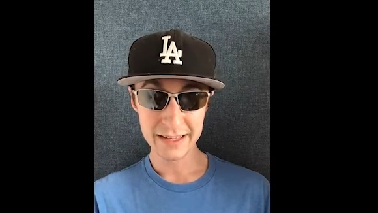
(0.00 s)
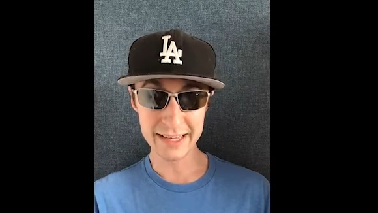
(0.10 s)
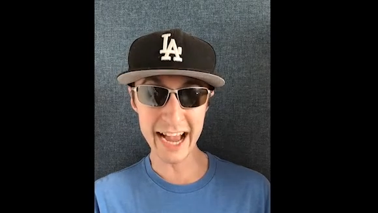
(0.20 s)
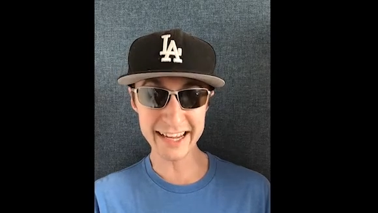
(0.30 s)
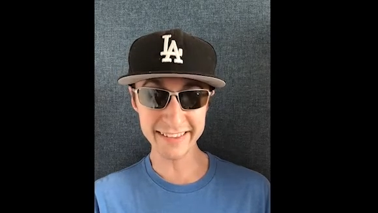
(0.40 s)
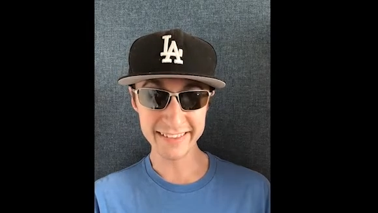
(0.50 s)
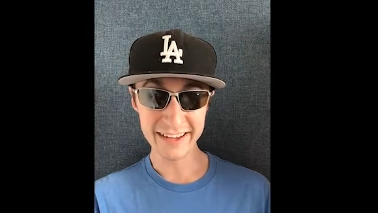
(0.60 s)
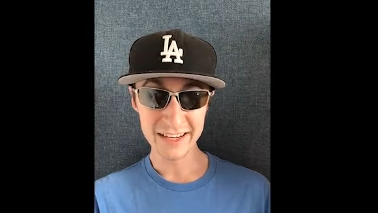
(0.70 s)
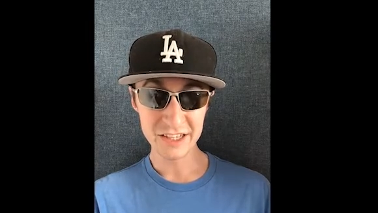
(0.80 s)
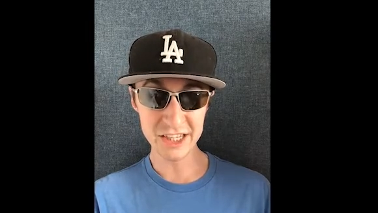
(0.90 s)
Yikes!
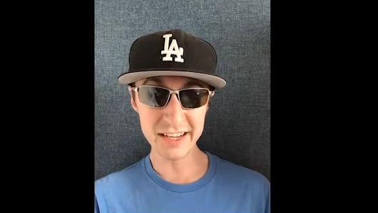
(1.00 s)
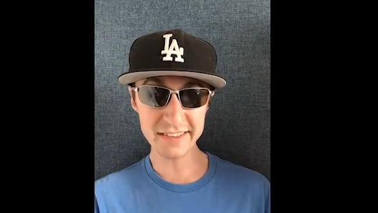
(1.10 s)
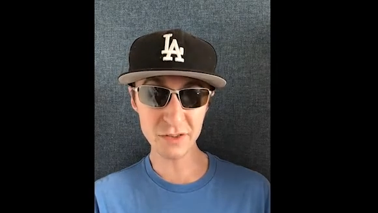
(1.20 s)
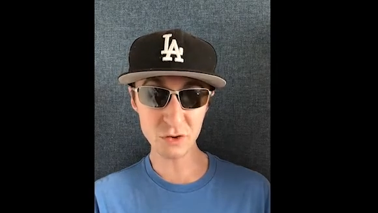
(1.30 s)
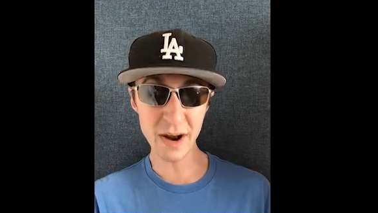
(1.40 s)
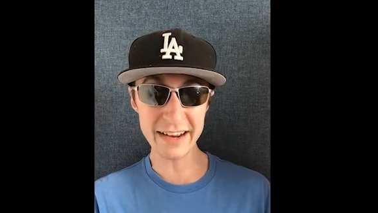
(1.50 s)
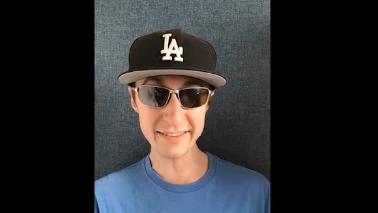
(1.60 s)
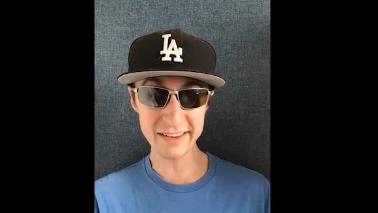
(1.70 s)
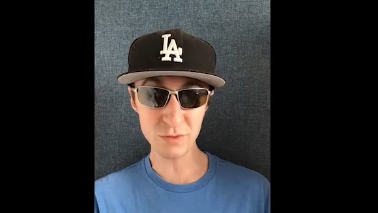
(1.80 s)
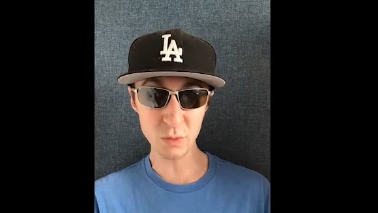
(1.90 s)
Jesus
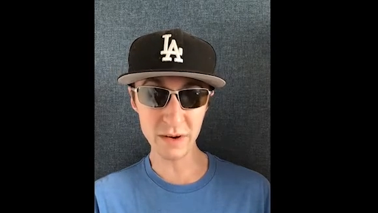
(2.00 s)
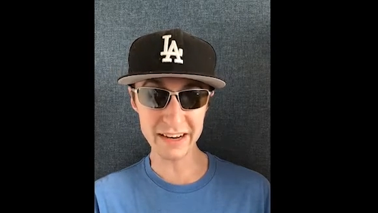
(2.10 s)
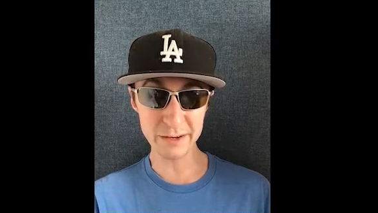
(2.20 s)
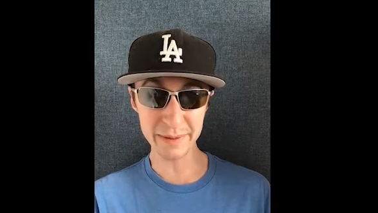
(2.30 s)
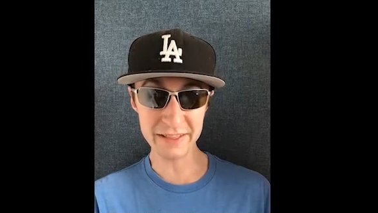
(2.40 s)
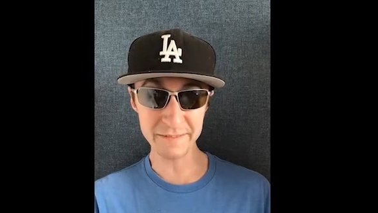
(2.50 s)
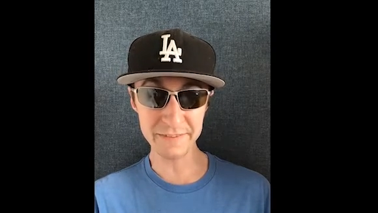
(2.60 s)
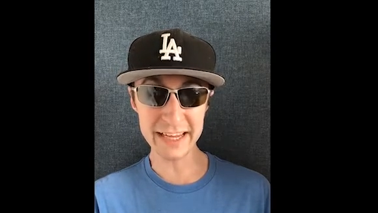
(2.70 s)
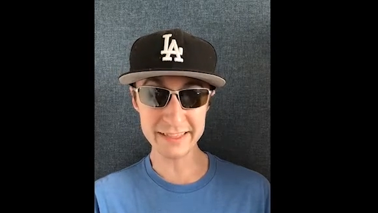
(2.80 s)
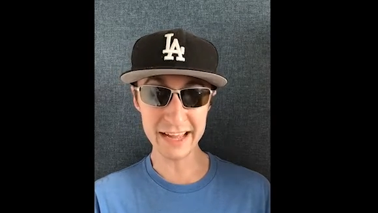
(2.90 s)
Christ is worried about the
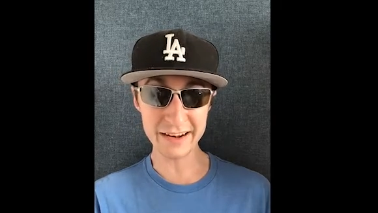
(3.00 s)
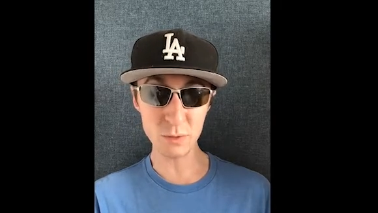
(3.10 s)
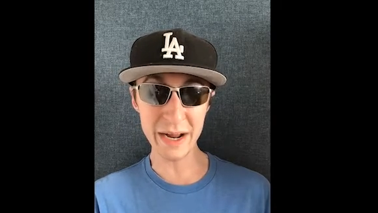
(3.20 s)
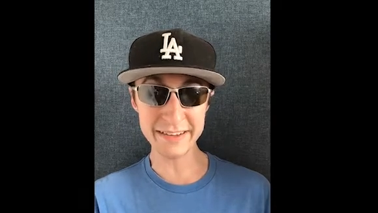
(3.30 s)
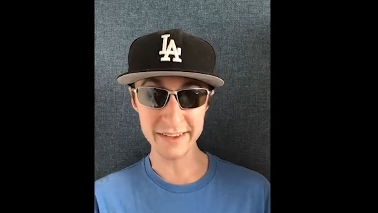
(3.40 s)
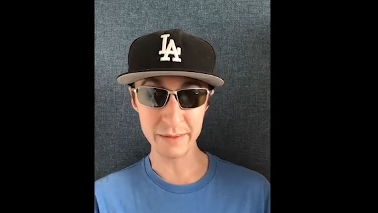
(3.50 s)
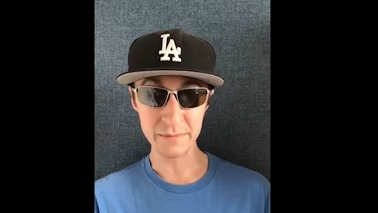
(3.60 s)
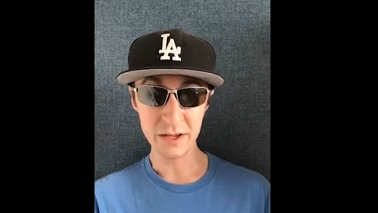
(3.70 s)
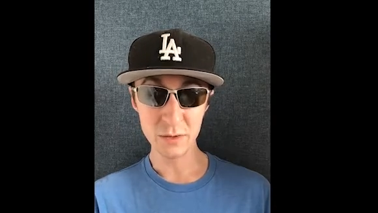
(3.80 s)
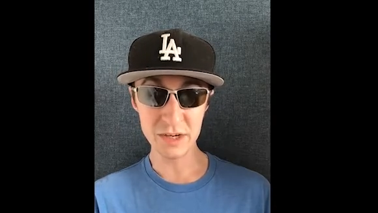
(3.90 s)
fate that awaits
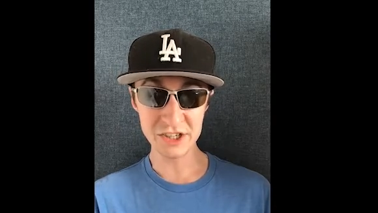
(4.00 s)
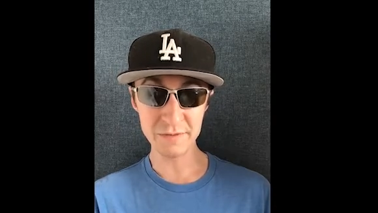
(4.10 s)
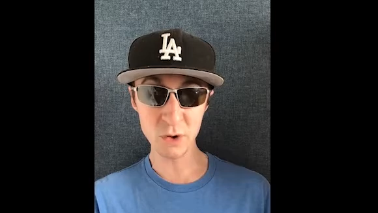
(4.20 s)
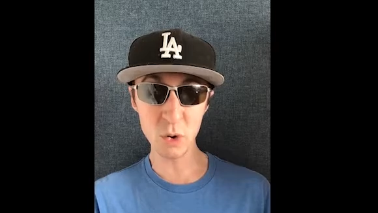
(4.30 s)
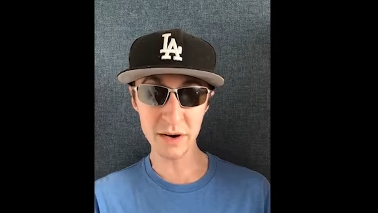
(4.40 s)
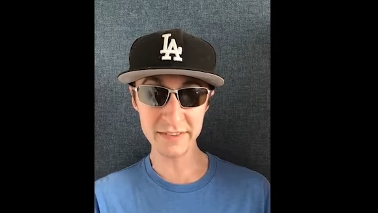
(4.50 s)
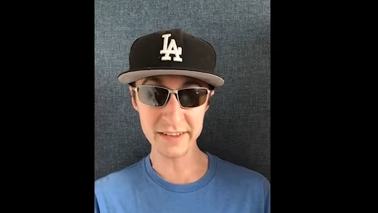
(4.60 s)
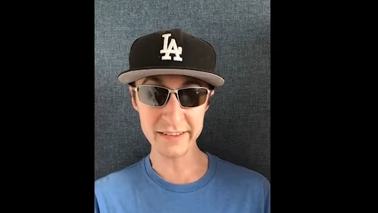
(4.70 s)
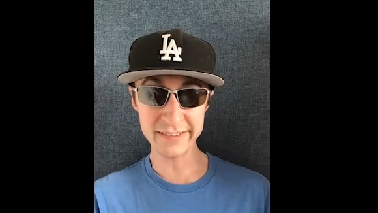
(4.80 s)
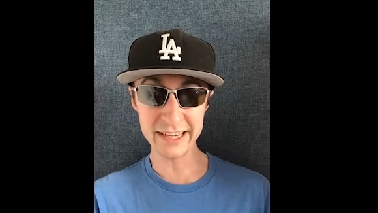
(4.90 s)
him, which of course
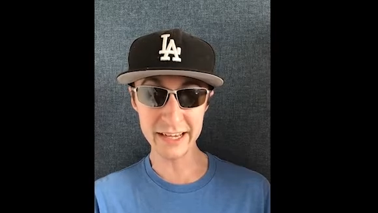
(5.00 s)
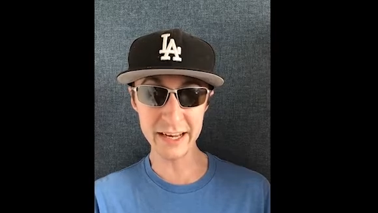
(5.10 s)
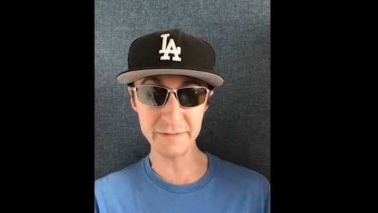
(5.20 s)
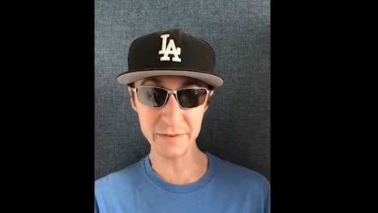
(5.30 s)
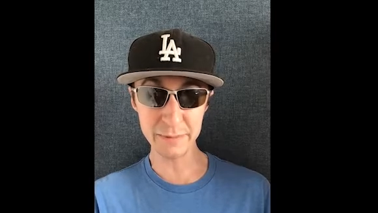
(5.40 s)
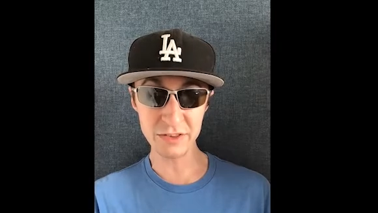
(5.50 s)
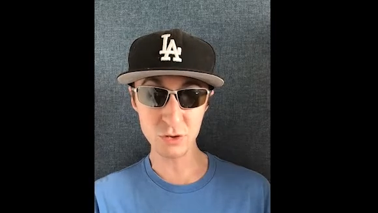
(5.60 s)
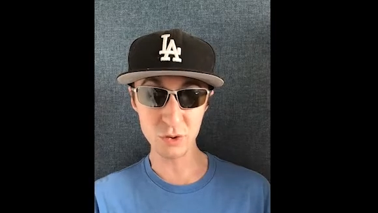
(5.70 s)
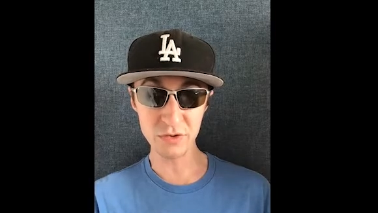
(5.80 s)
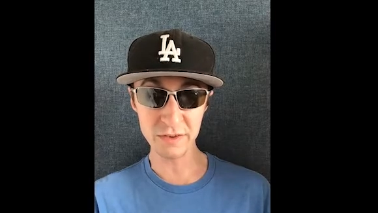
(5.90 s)
is the infamous
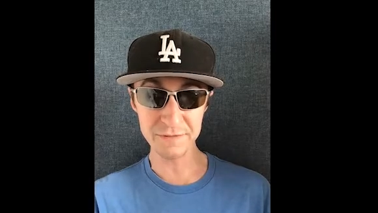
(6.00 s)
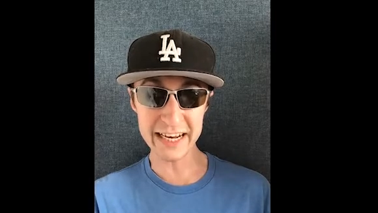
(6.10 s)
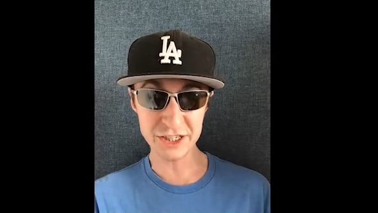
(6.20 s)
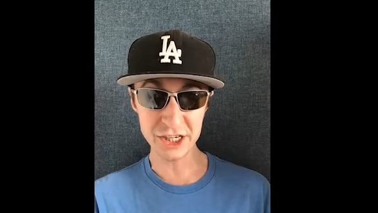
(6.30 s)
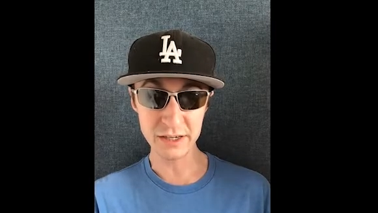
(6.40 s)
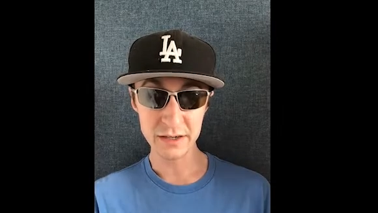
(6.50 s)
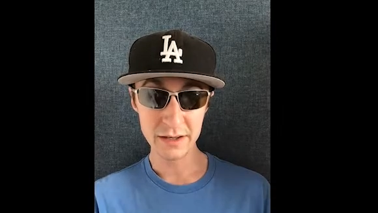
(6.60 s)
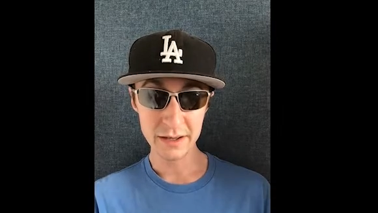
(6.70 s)
crucifixion.